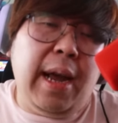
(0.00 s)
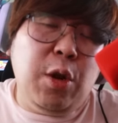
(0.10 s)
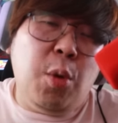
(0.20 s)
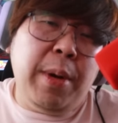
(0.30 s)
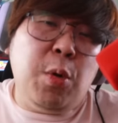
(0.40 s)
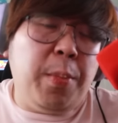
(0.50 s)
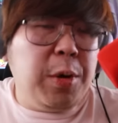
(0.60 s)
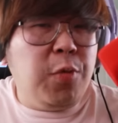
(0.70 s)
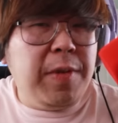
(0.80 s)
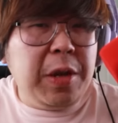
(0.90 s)
I know I'm
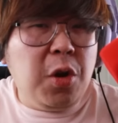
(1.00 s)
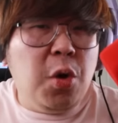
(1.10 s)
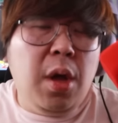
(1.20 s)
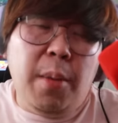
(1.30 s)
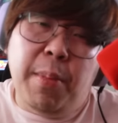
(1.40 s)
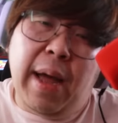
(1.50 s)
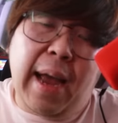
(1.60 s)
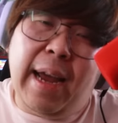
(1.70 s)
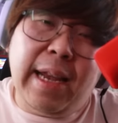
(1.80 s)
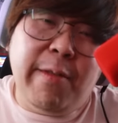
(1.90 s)
interrupting your video, but I
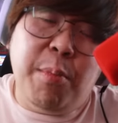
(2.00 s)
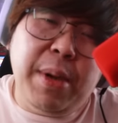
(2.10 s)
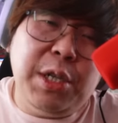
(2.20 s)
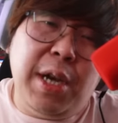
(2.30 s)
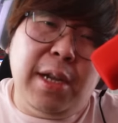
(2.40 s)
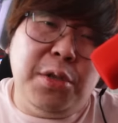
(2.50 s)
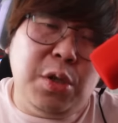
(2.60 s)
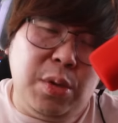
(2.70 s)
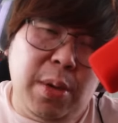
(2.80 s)
gotta give a big shout out to the